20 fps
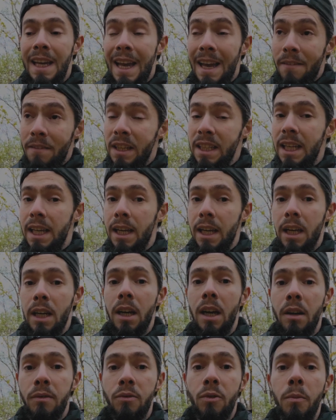every day I
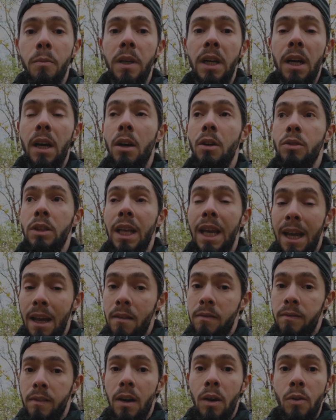have to be out
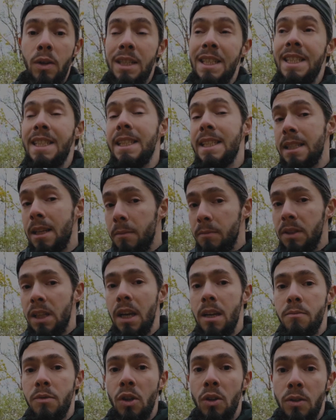twelve hours,
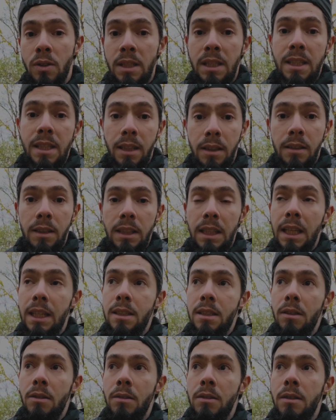sometimes on
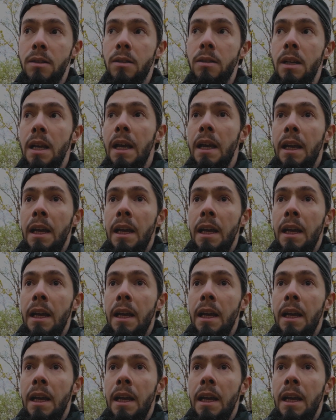Saturdays also.